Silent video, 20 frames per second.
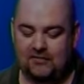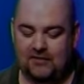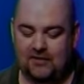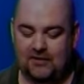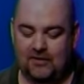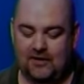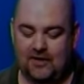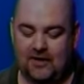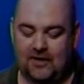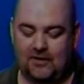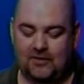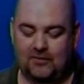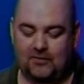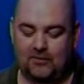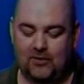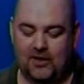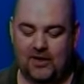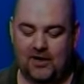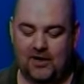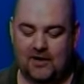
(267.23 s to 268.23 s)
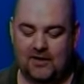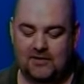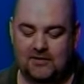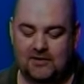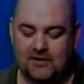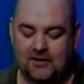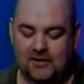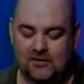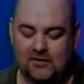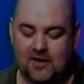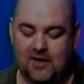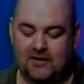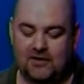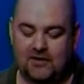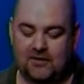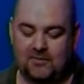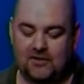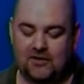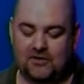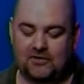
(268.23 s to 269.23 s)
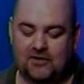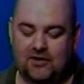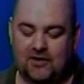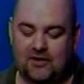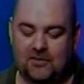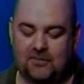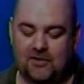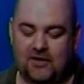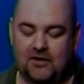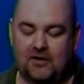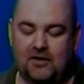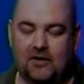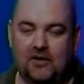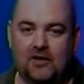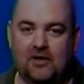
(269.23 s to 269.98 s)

and we had Dickie Gregg come in to talk about